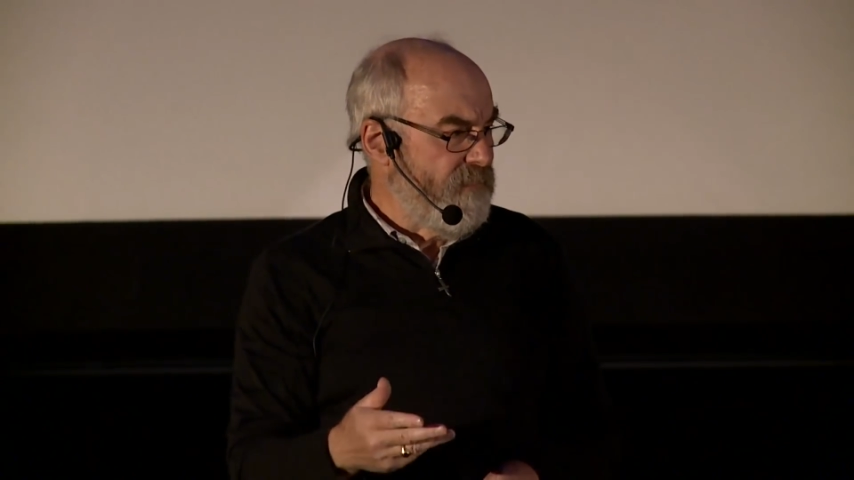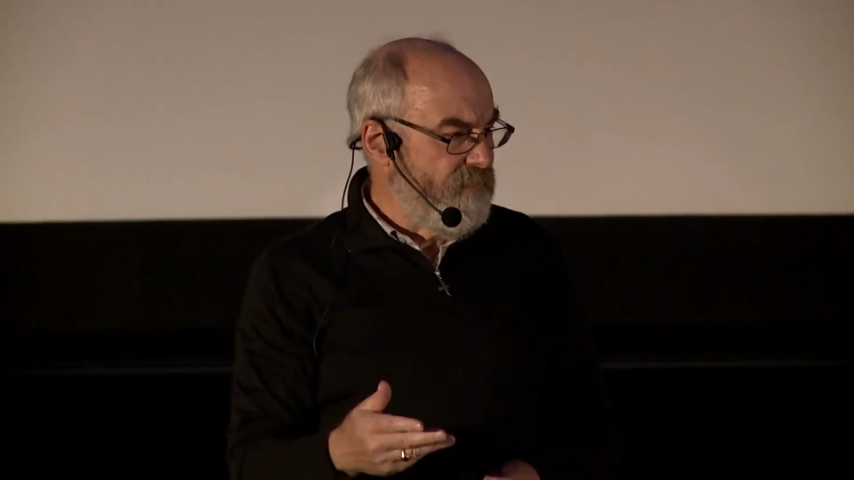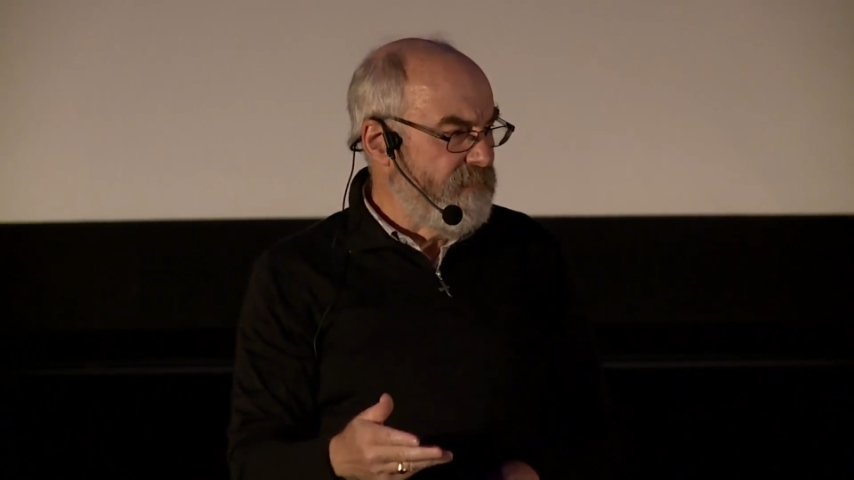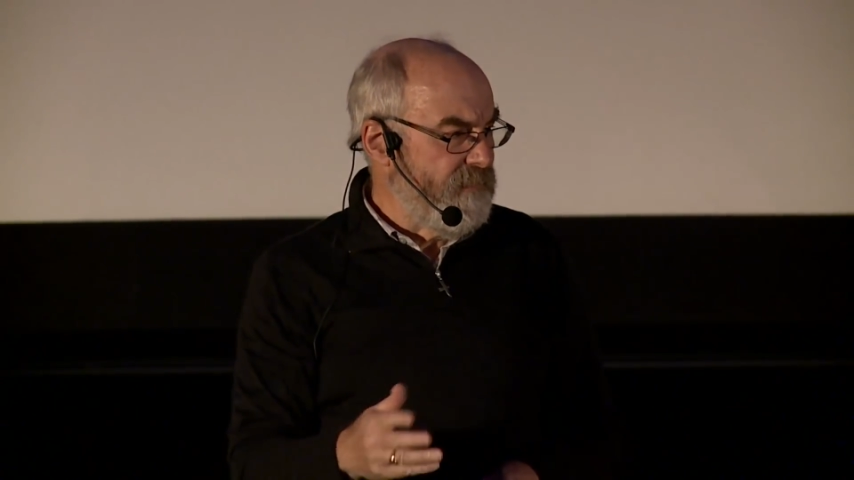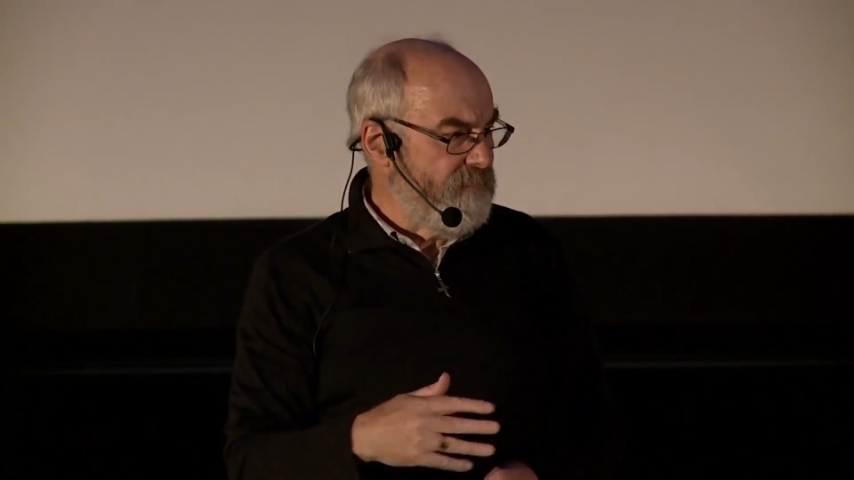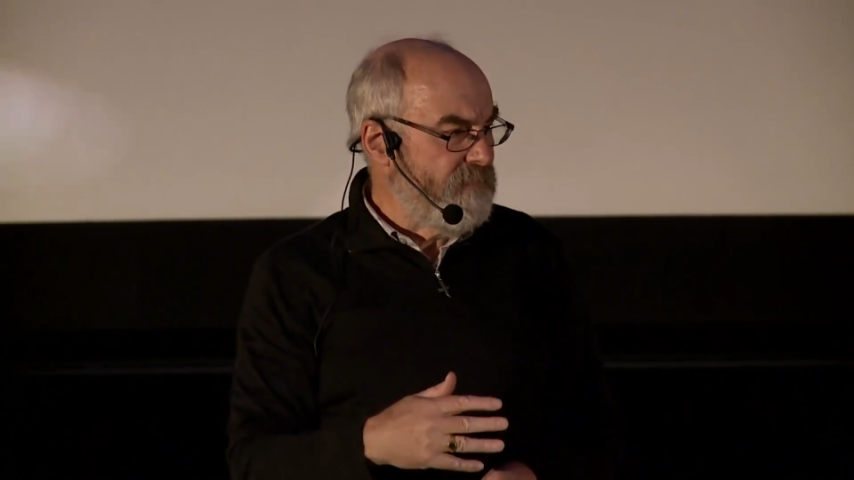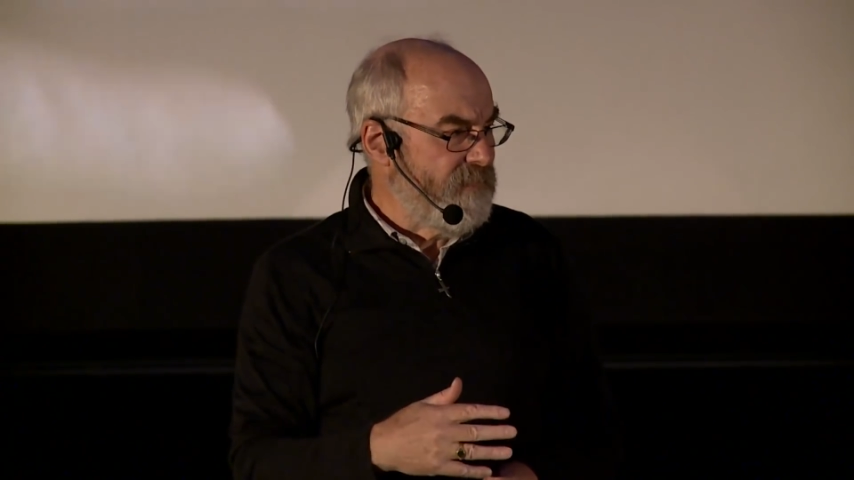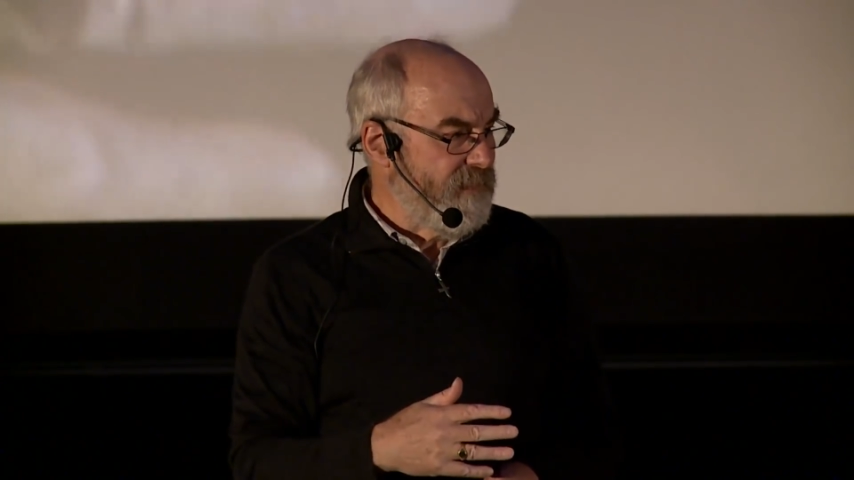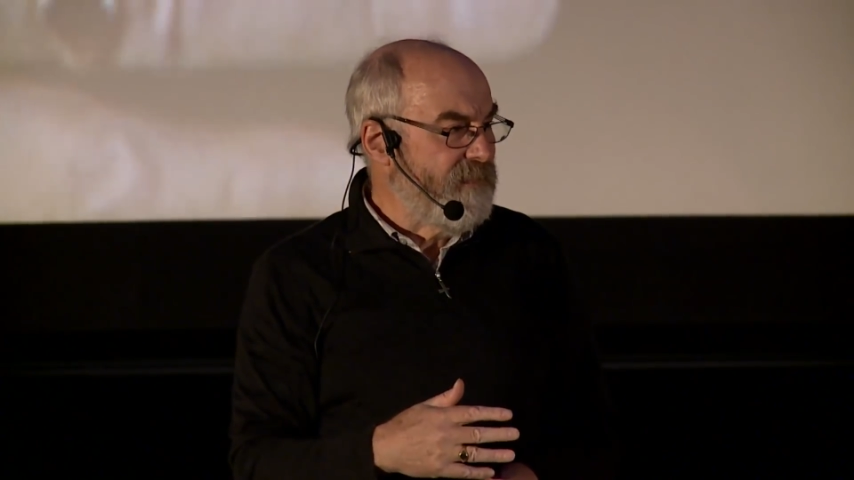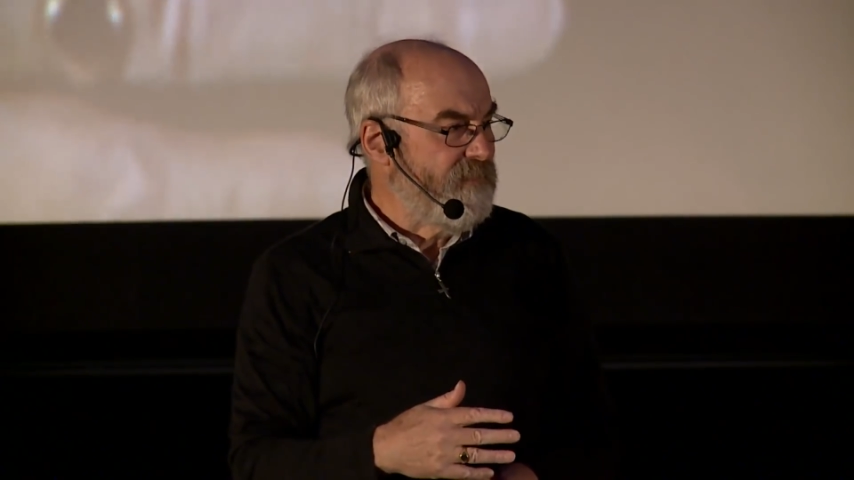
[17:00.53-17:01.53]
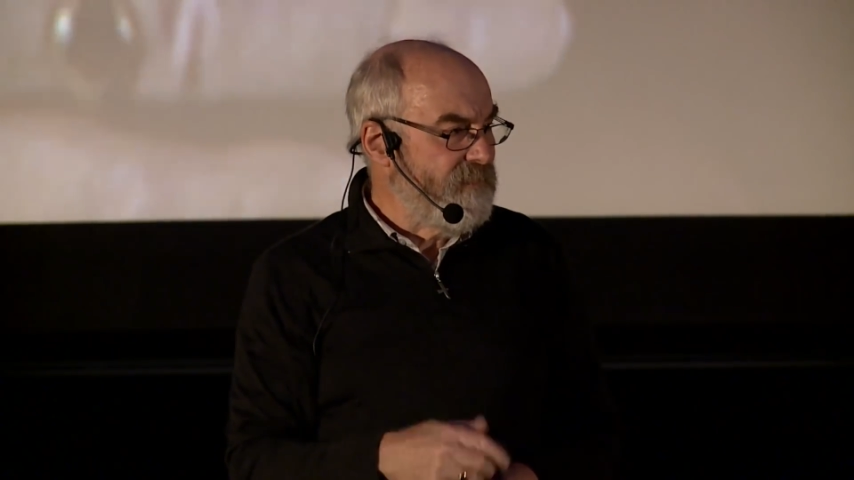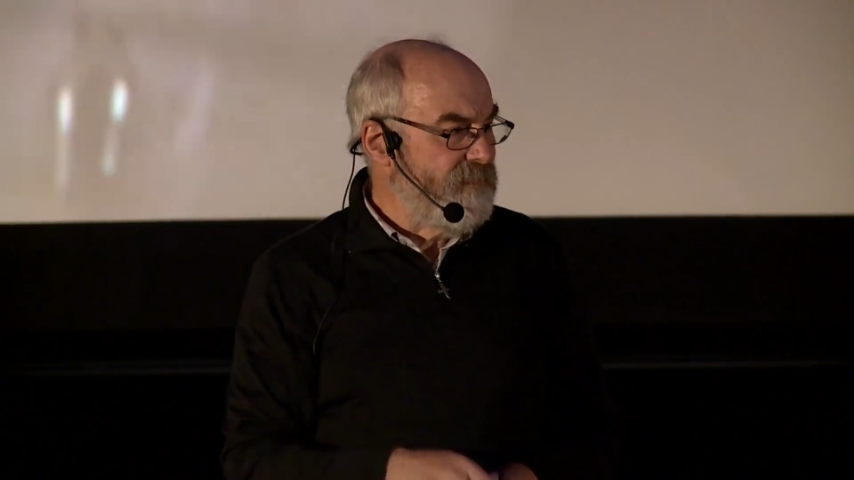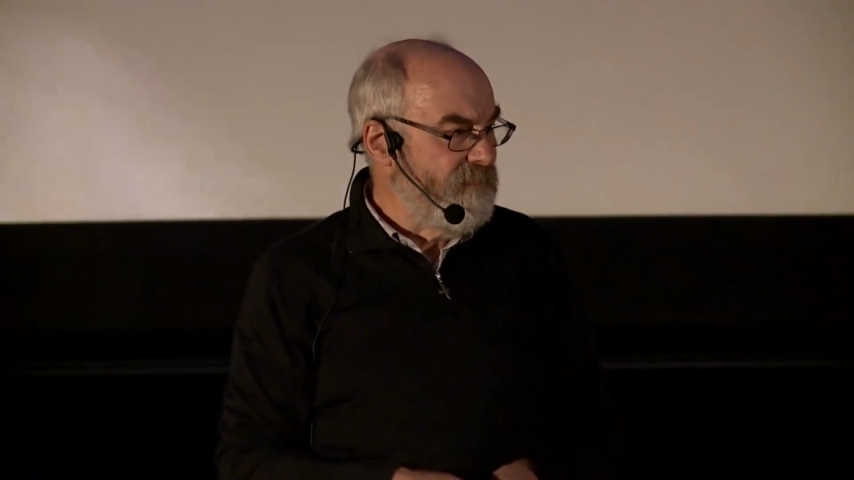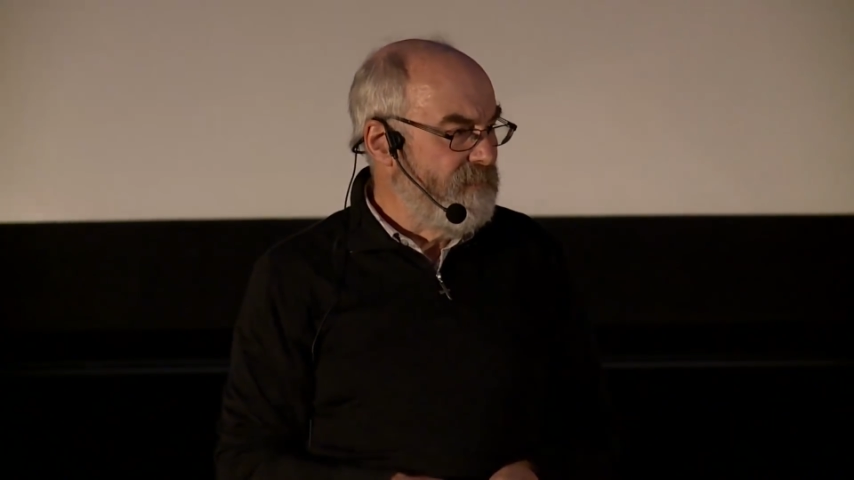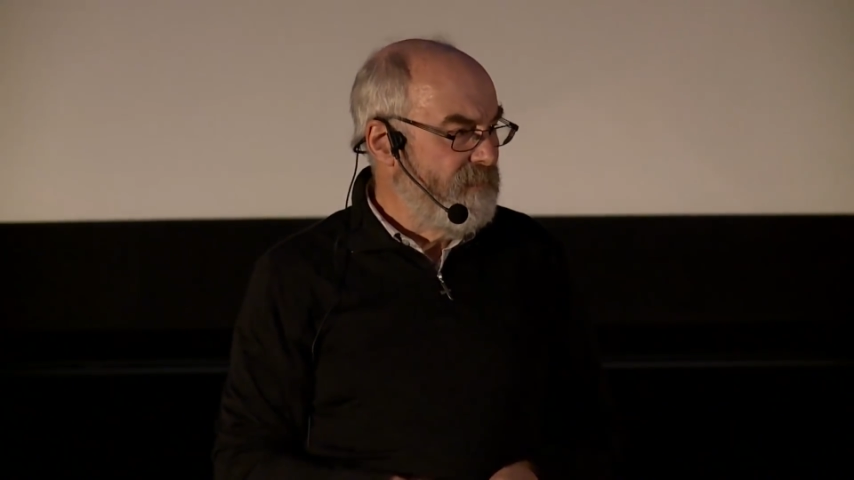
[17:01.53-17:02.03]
science, not against it?